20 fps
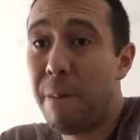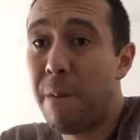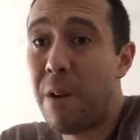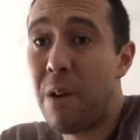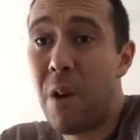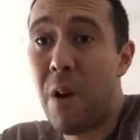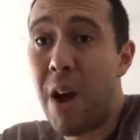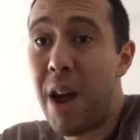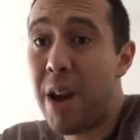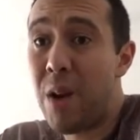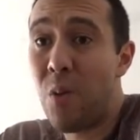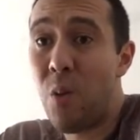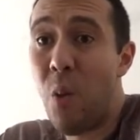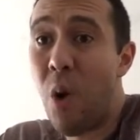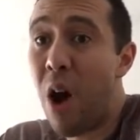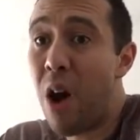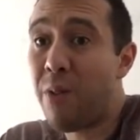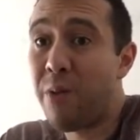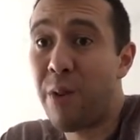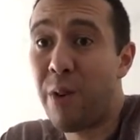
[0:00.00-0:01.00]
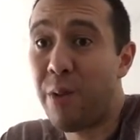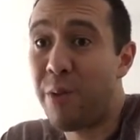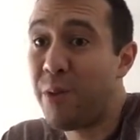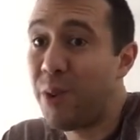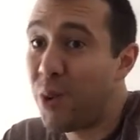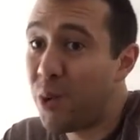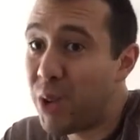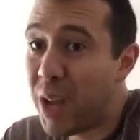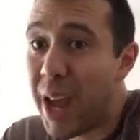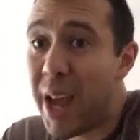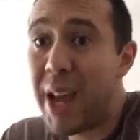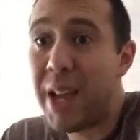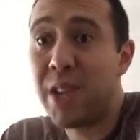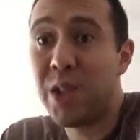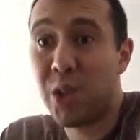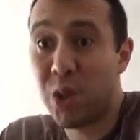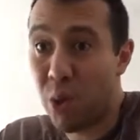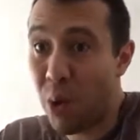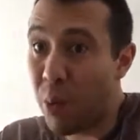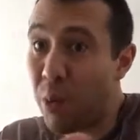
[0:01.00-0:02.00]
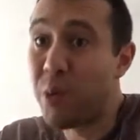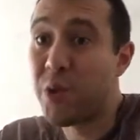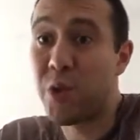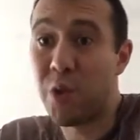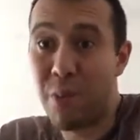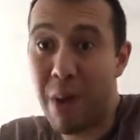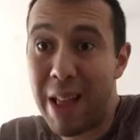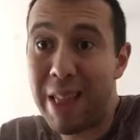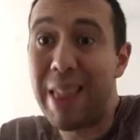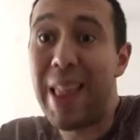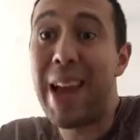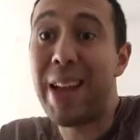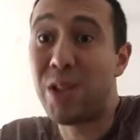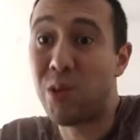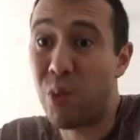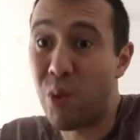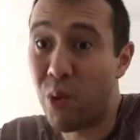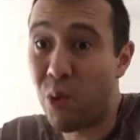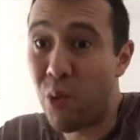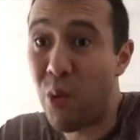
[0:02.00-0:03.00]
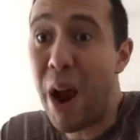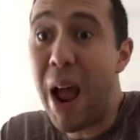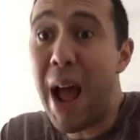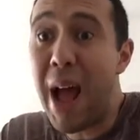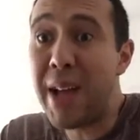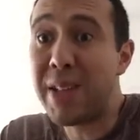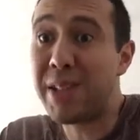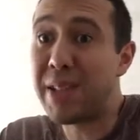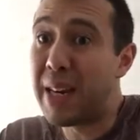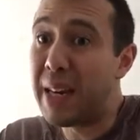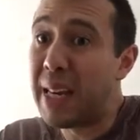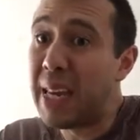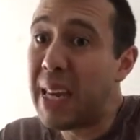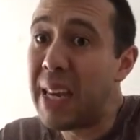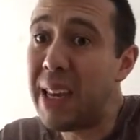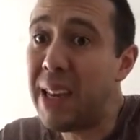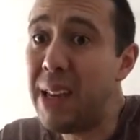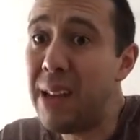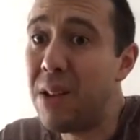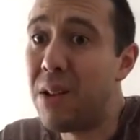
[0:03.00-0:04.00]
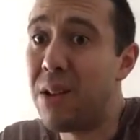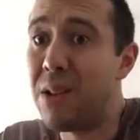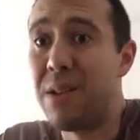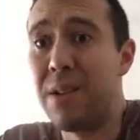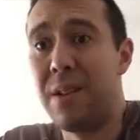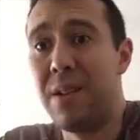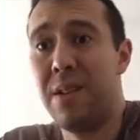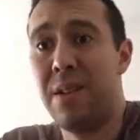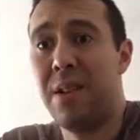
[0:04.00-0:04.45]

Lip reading: You know, I didn't walk for a few days so my legs would rest and heal.